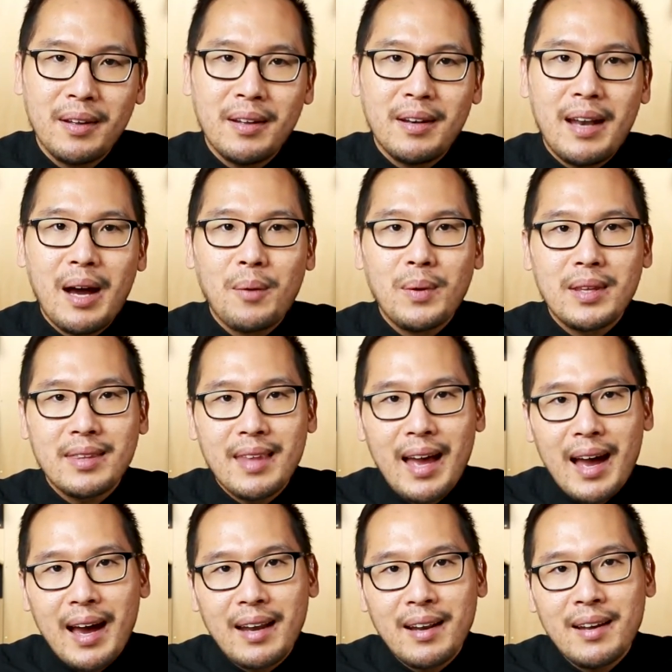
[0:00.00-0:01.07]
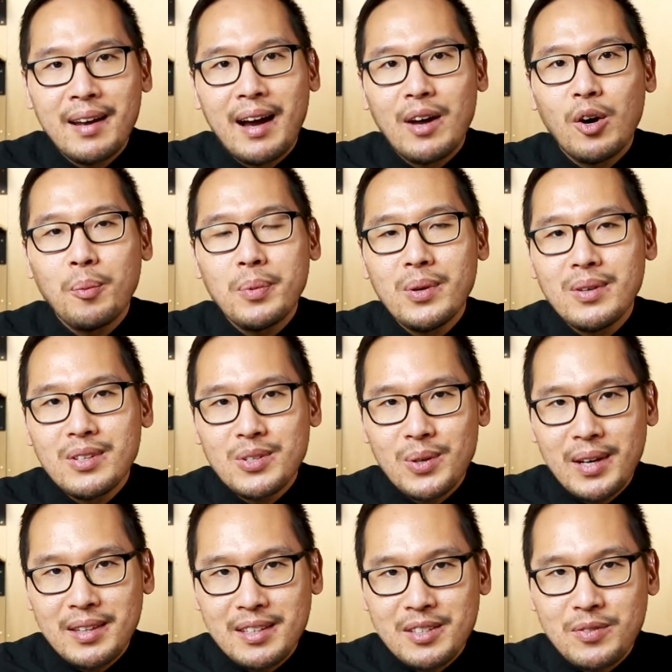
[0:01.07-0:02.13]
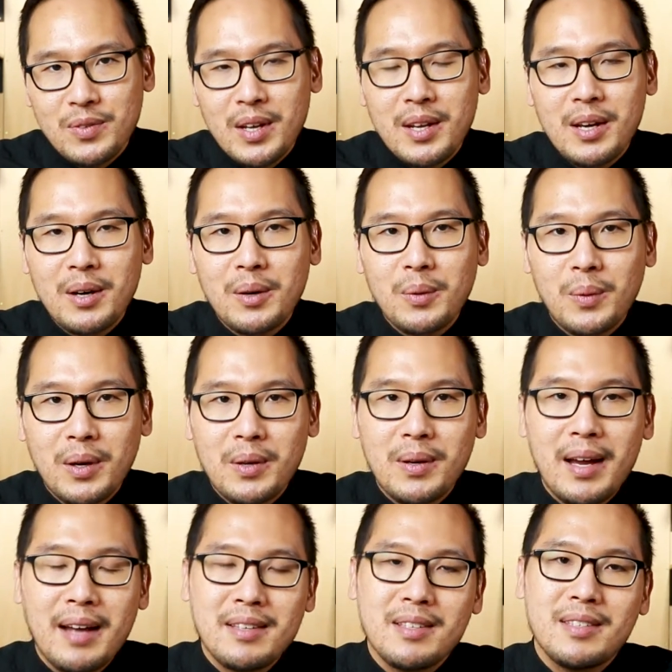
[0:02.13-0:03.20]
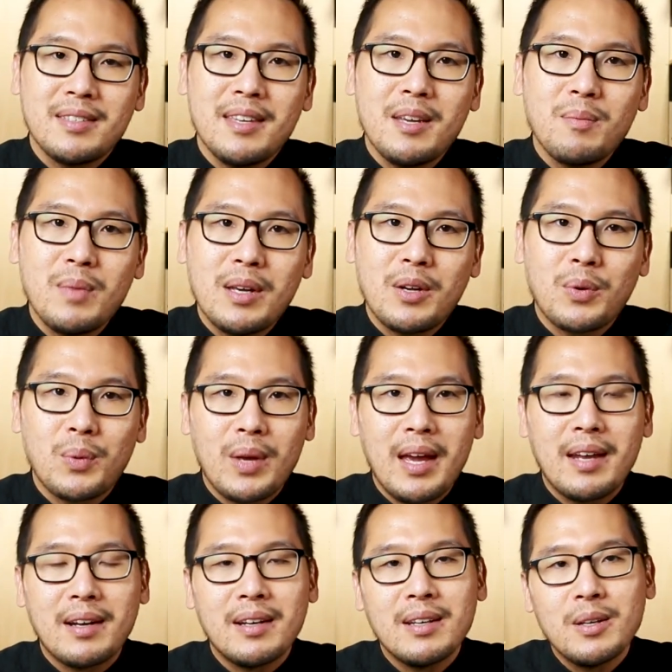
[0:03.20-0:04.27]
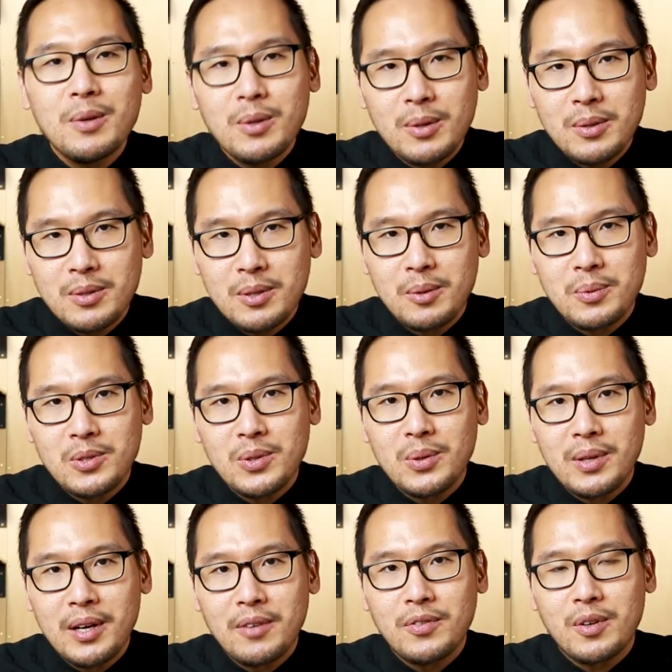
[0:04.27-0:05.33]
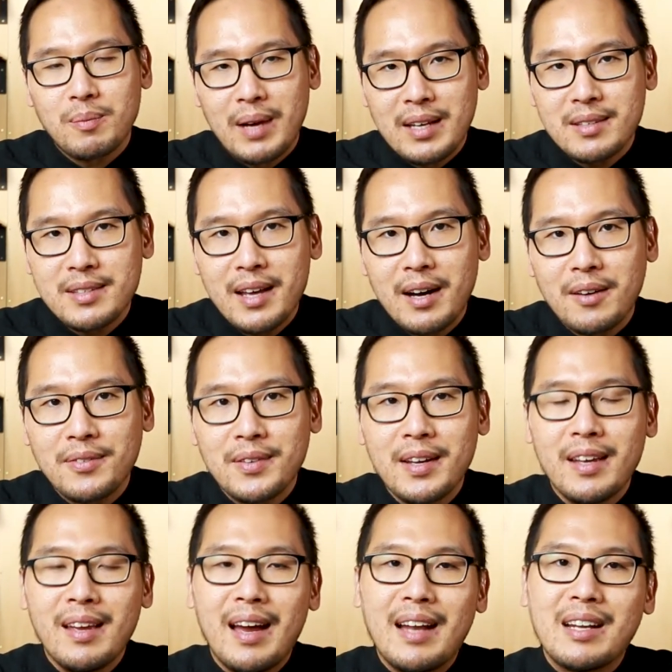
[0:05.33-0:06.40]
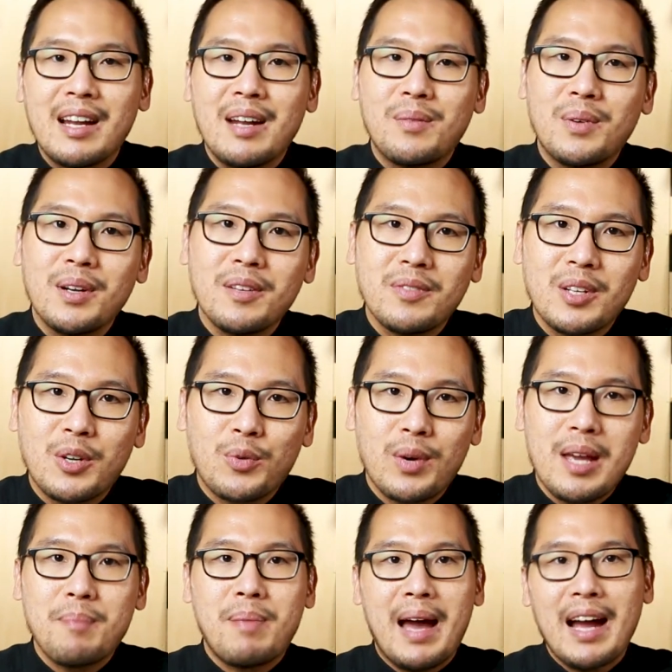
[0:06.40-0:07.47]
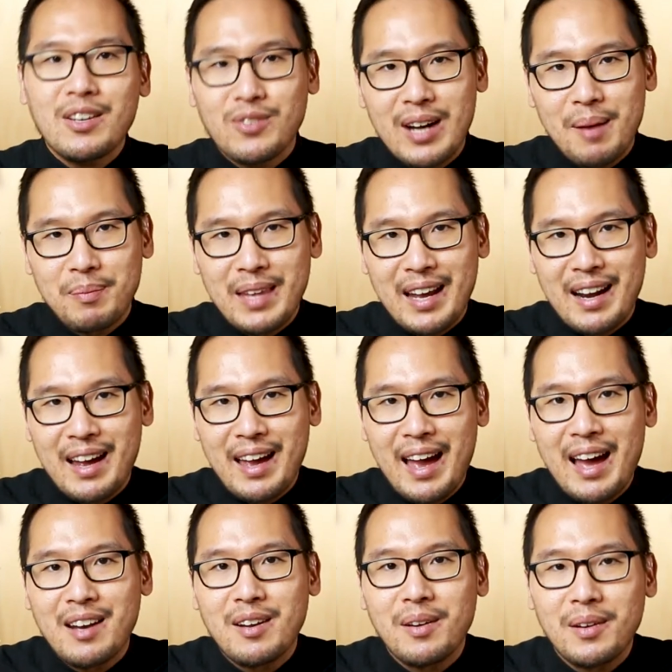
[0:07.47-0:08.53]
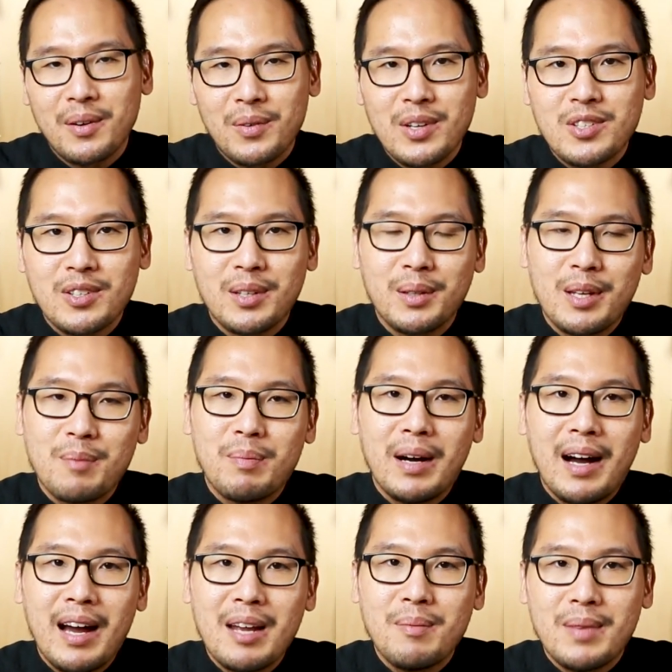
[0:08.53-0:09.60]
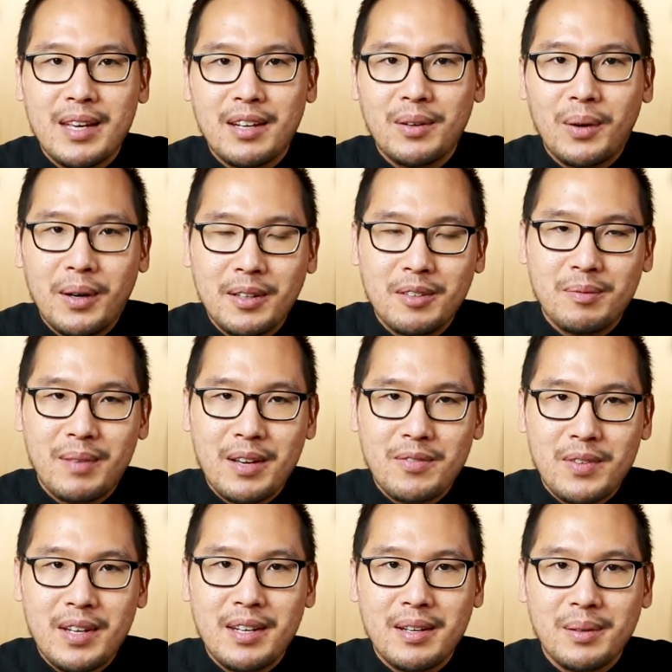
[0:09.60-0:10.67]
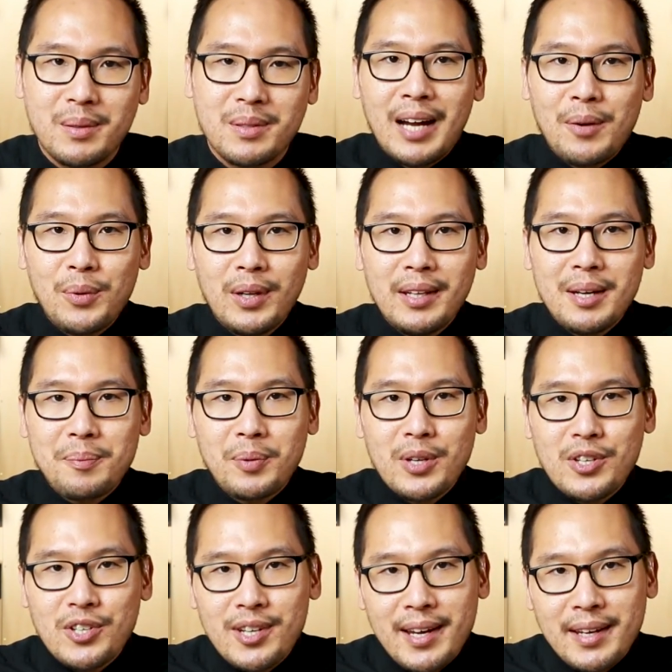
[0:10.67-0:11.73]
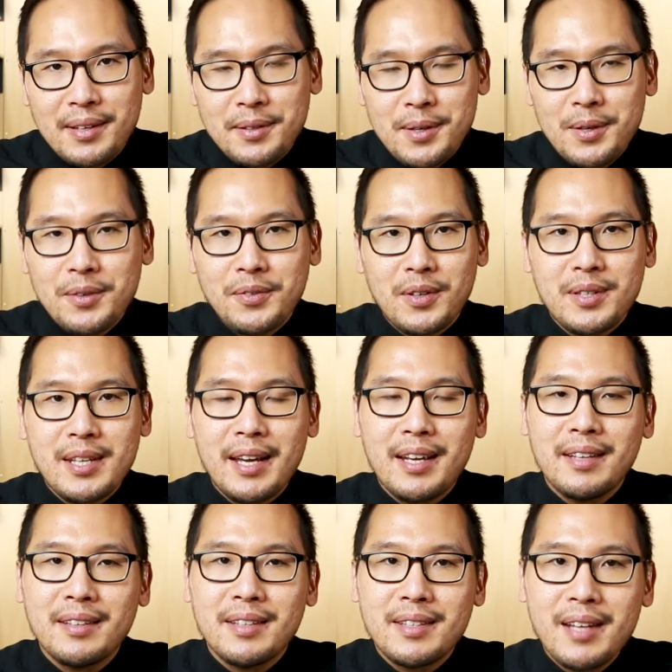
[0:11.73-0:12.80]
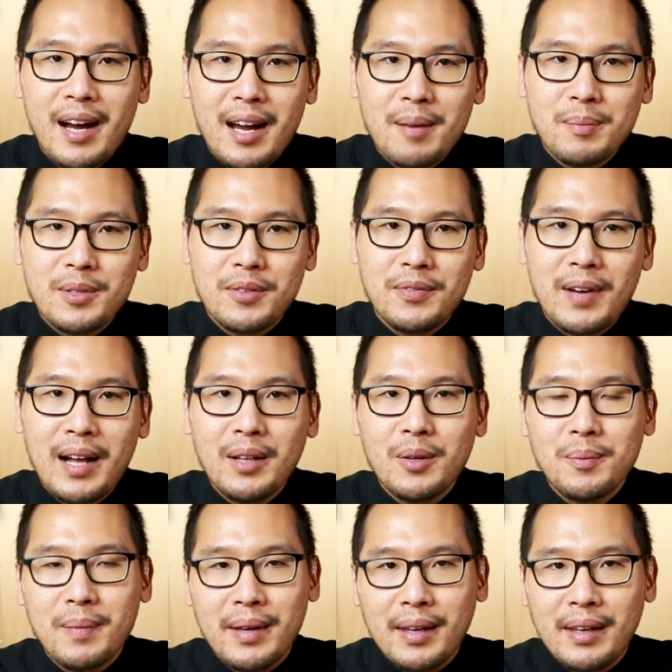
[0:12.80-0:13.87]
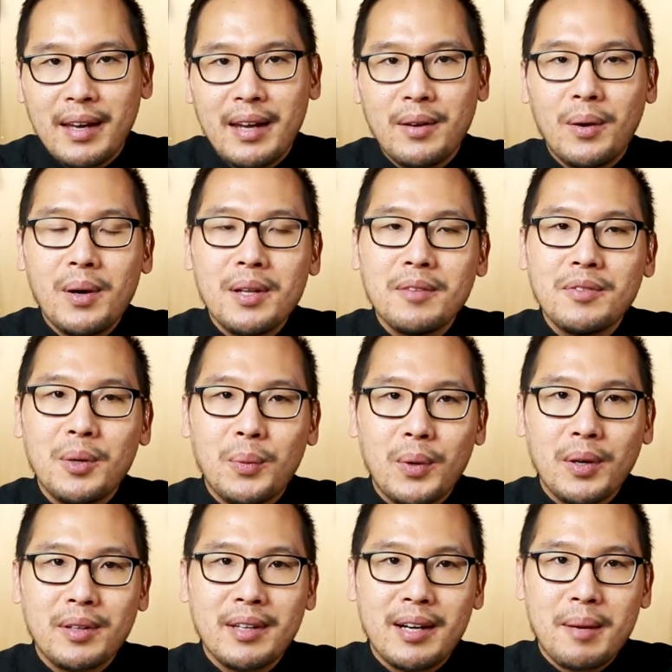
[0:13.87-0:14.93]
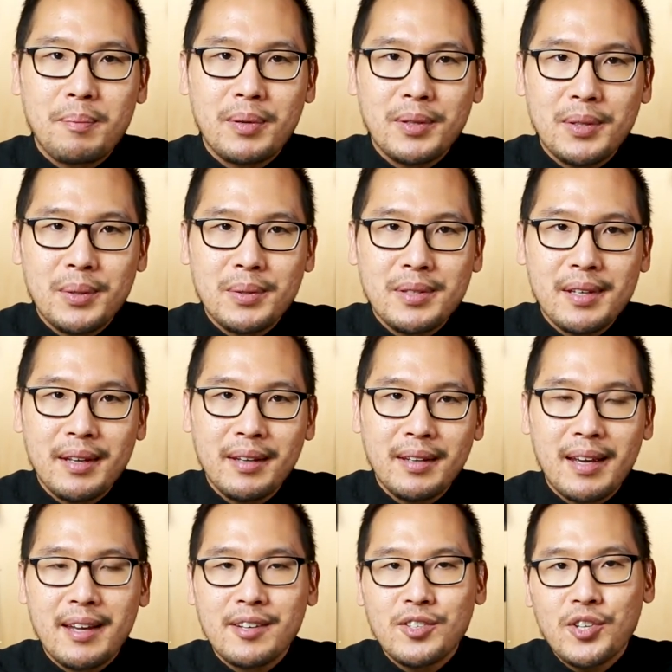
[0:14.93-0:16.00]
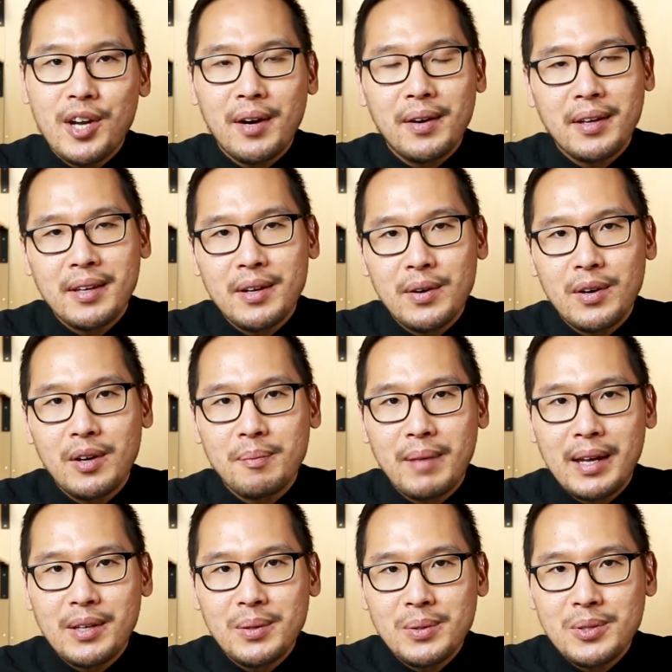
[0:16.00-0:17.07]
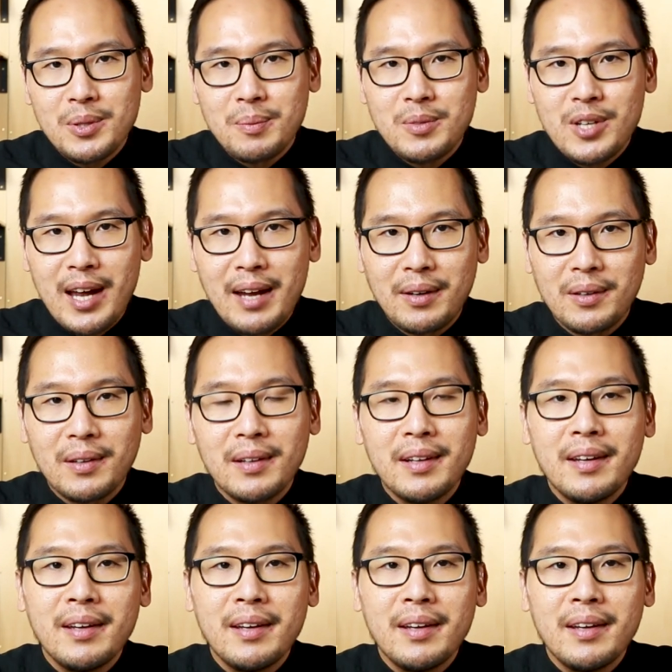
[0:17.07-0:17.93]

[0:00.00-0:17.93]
Now with that, I hope you enjoyed this video where you got to see me create a new YouTube studio for myself and get rid of the gray backdrop that I had originally behind me in all of my videos. I really appreciate you for taking the time to follow me and all of the work that I'm producing and sharing here on my YouTube channel.